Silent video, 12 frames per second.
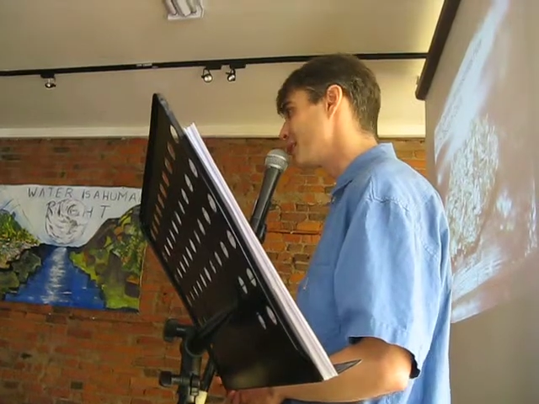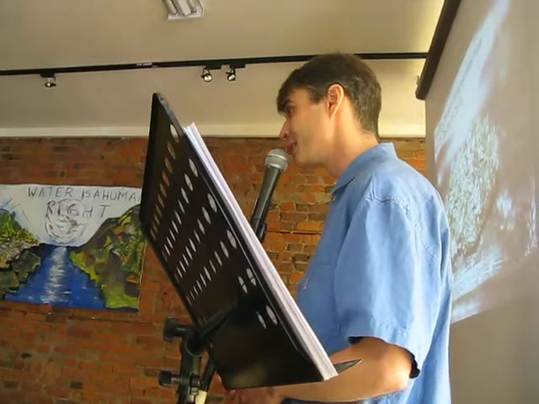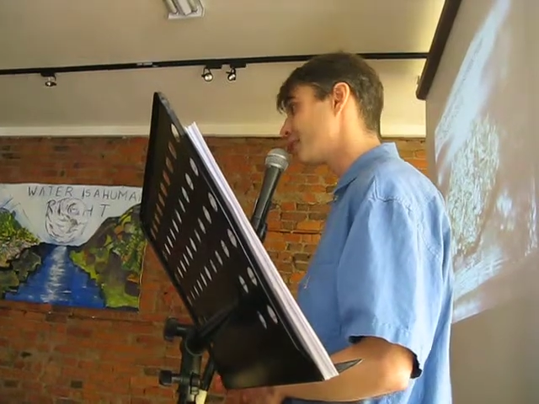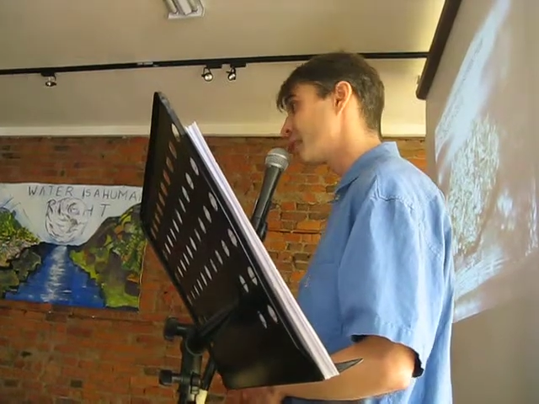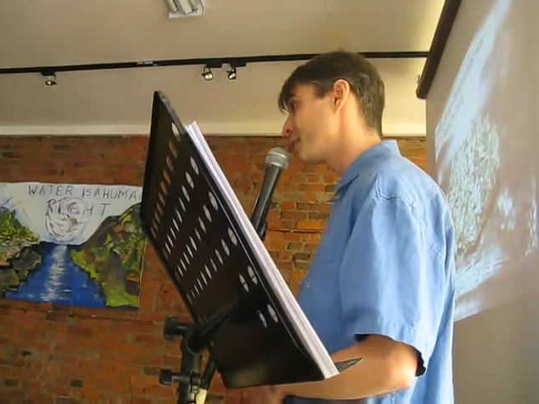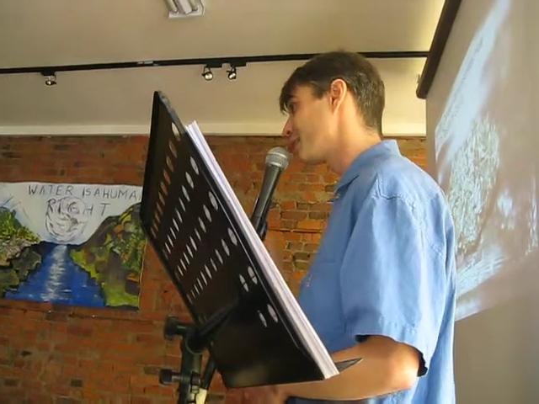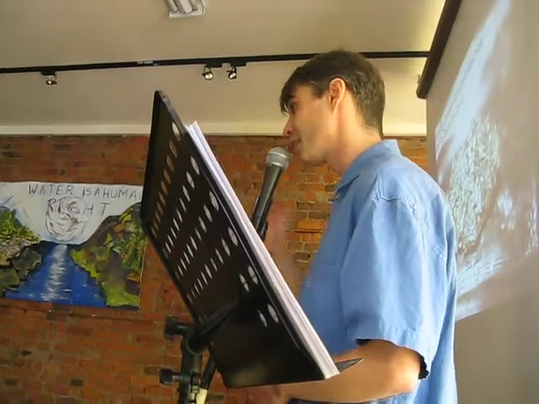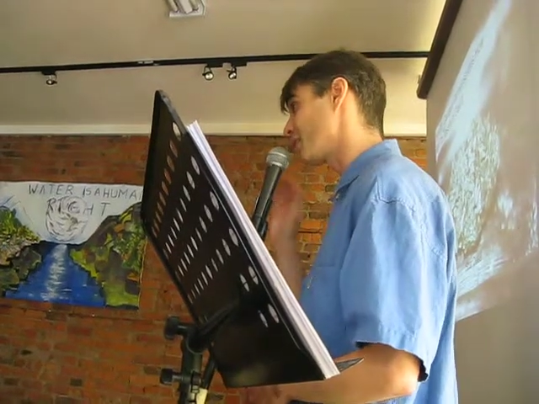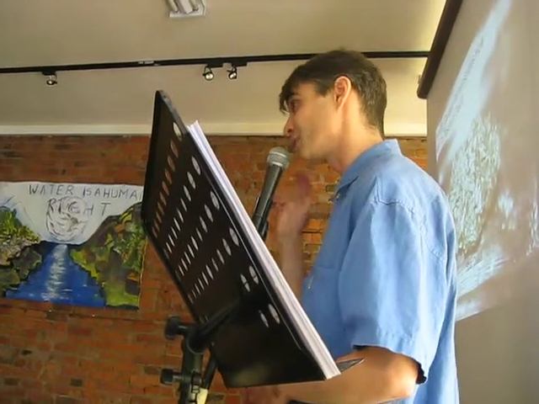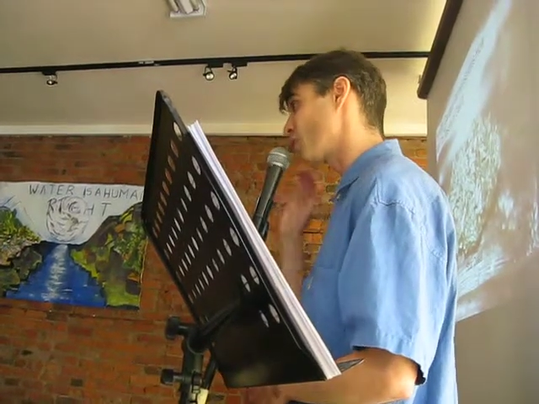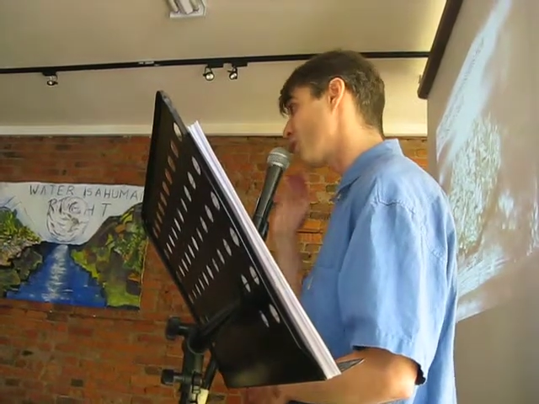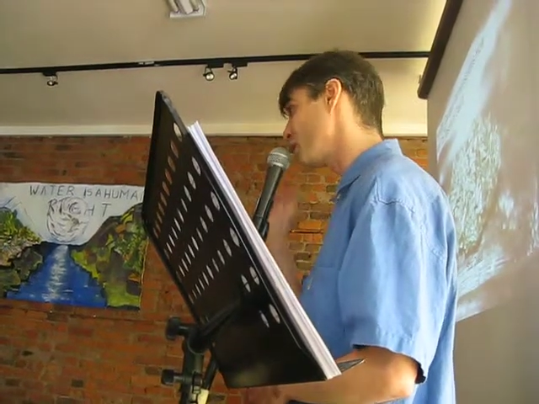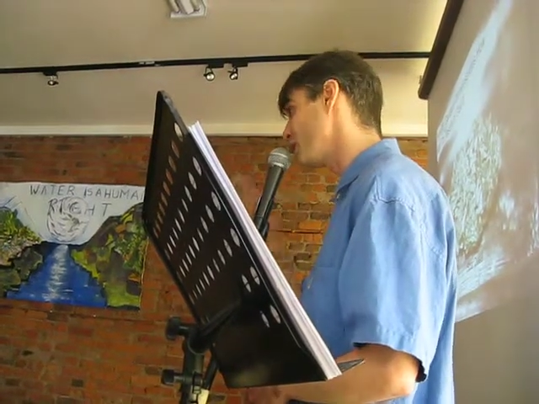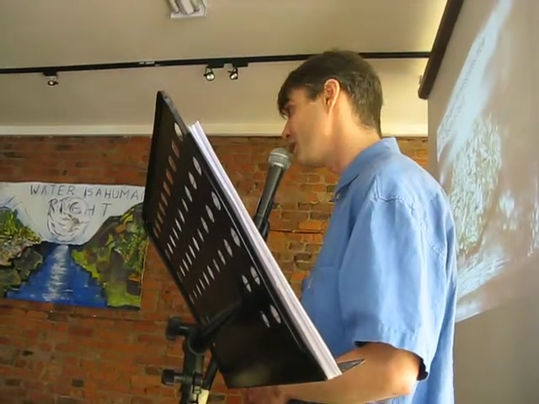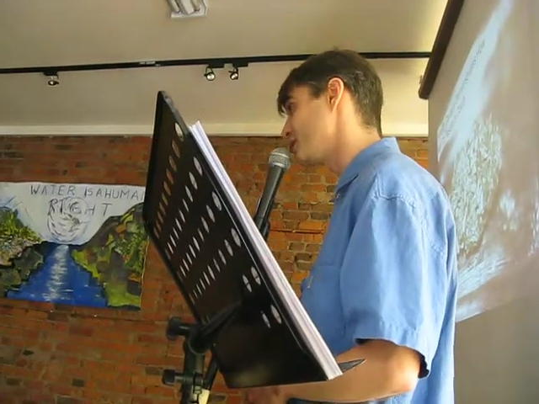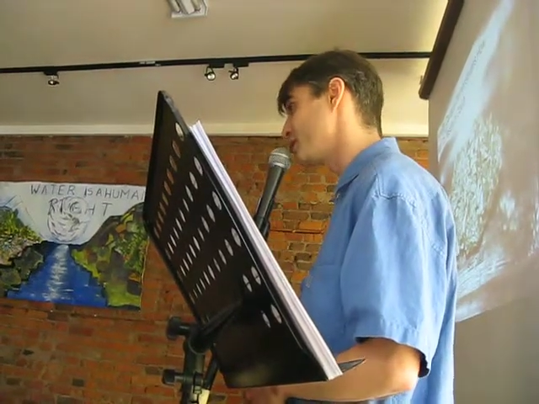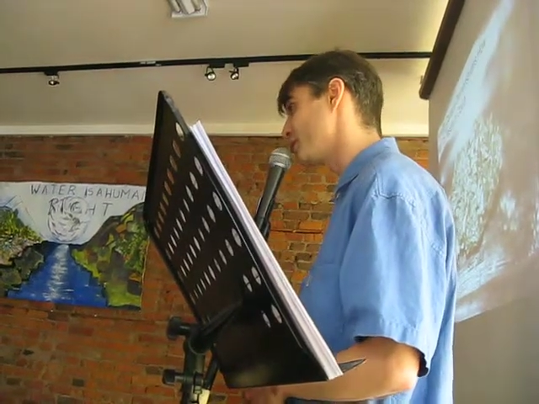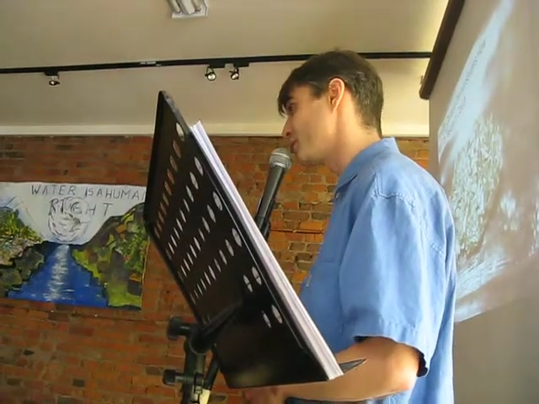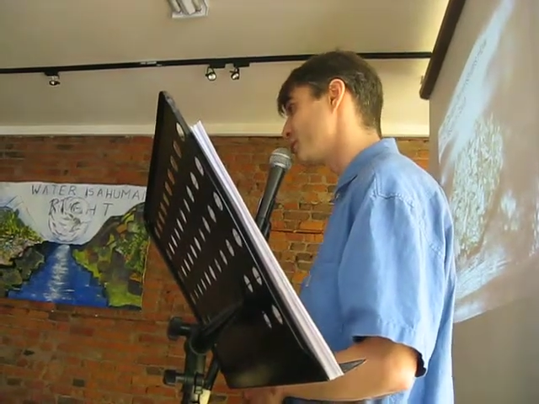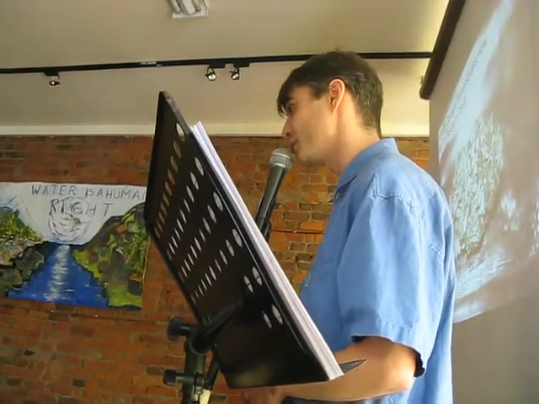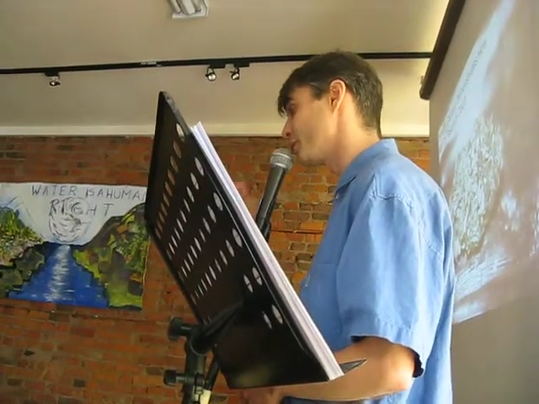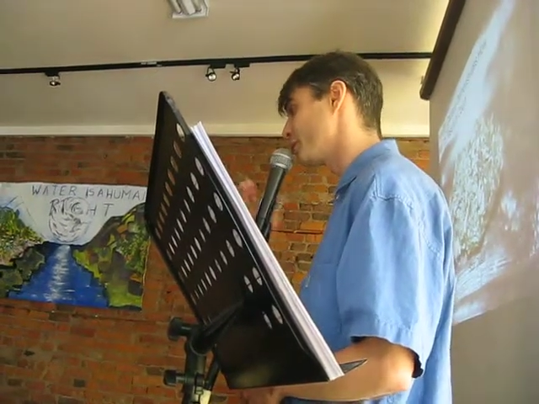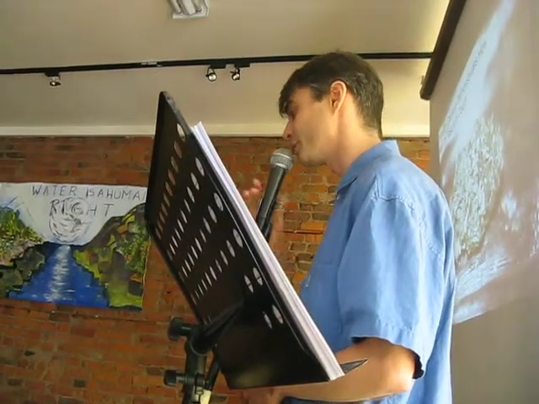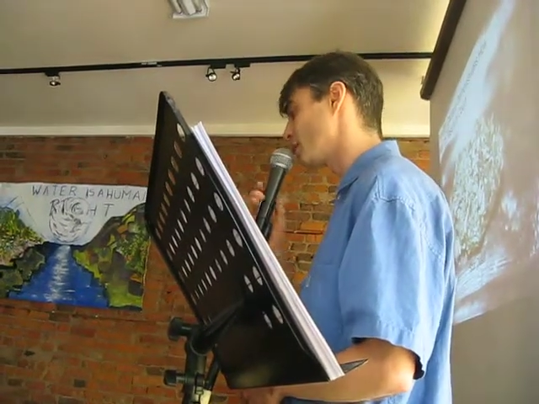That's all he said throughout
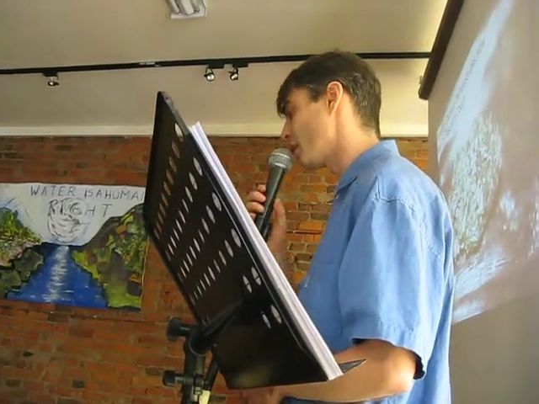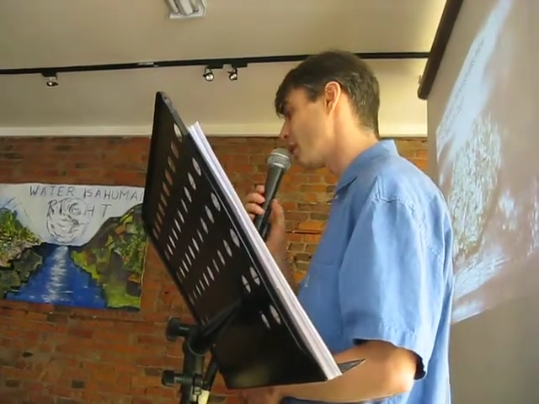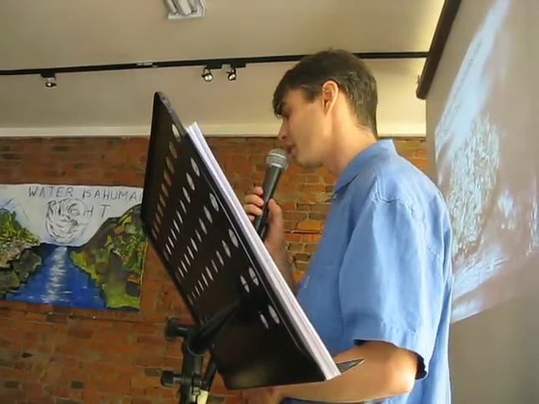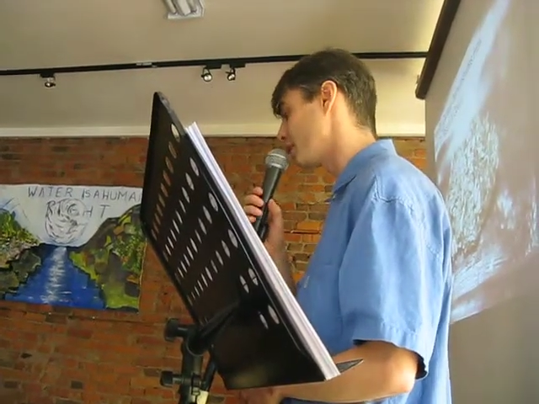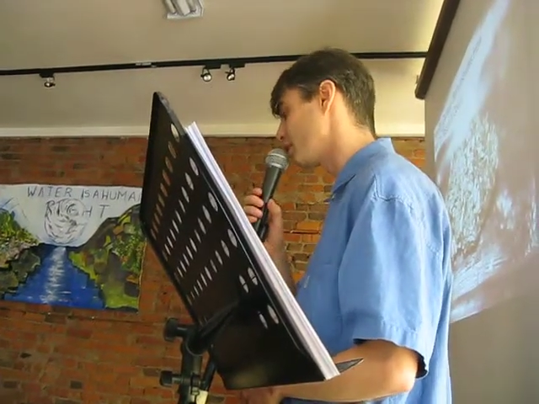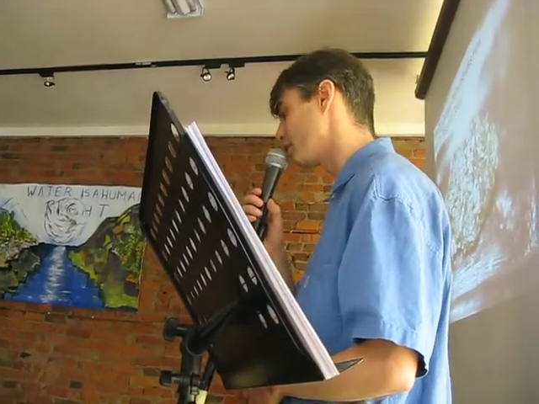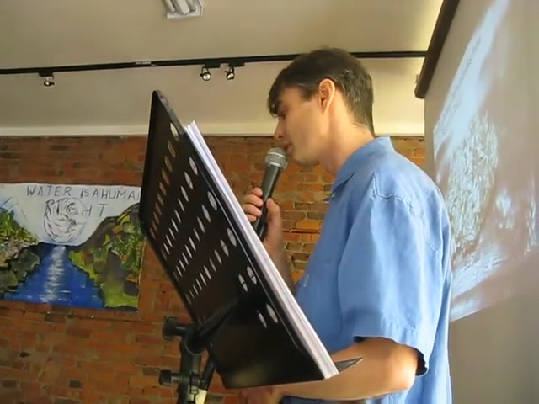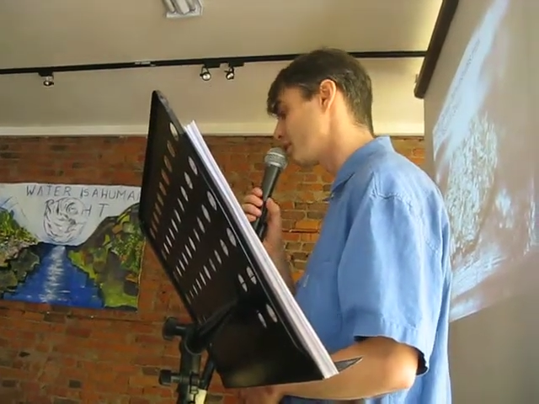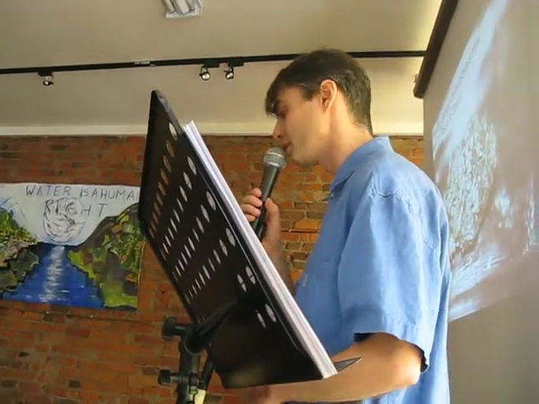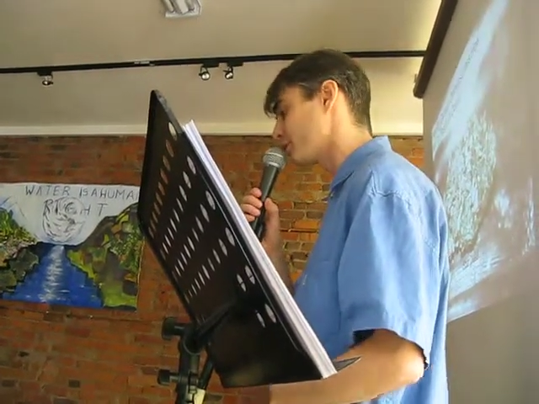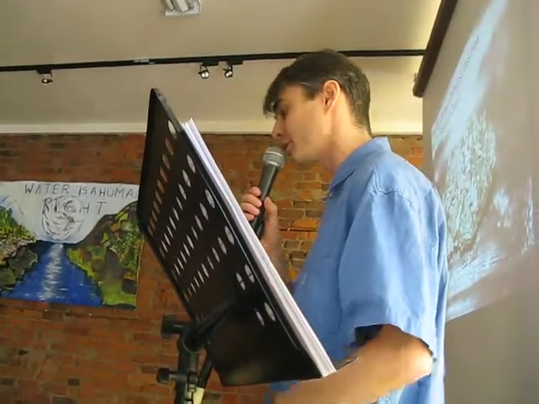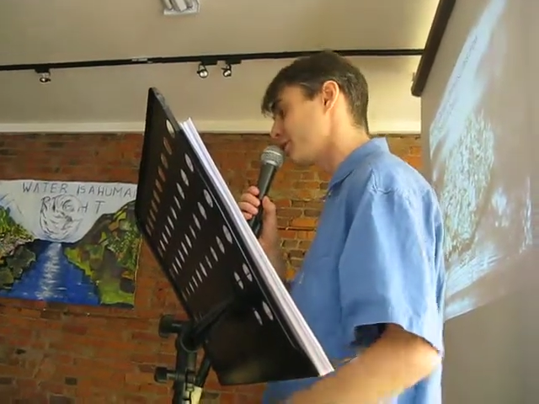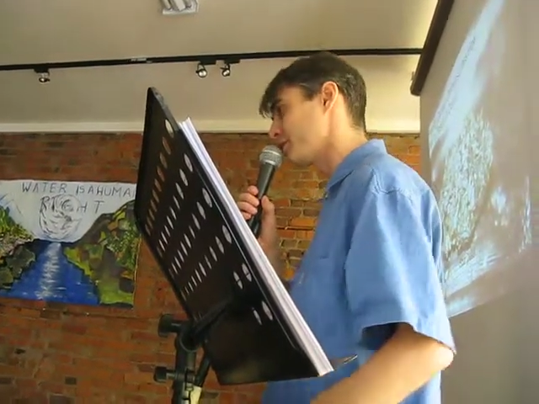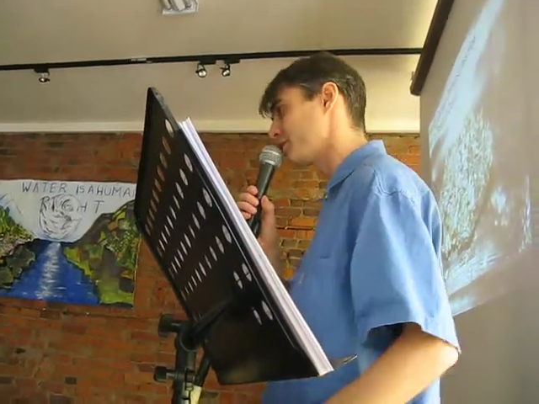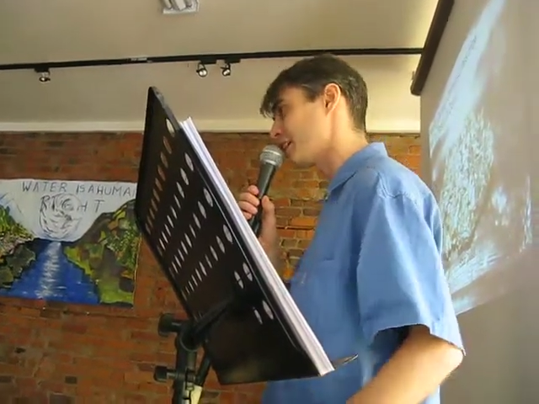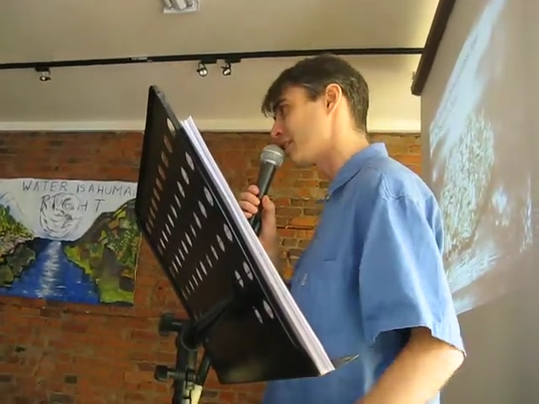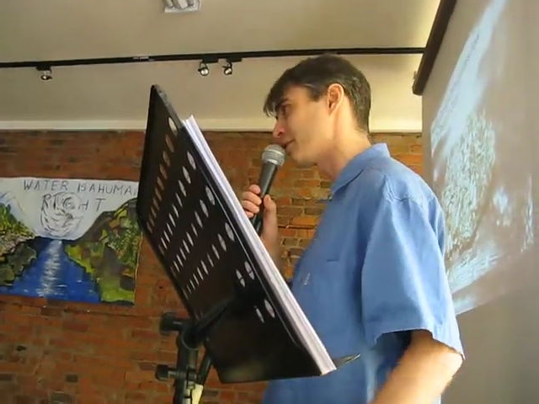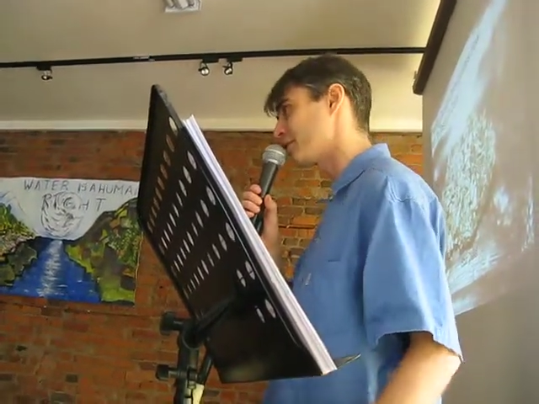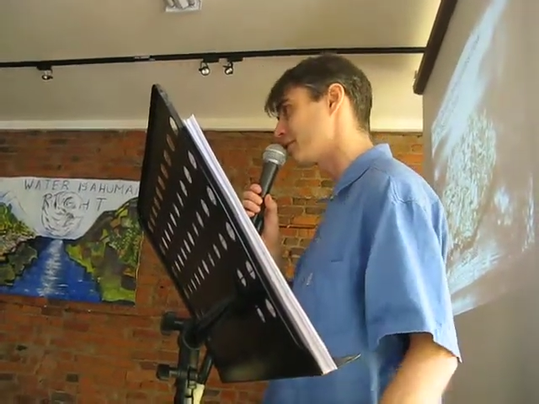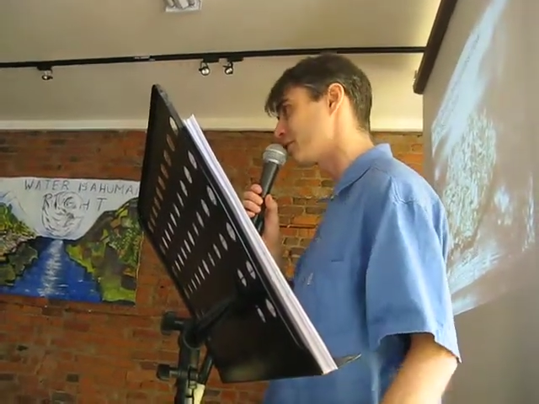this trial, and he turns to her and says in the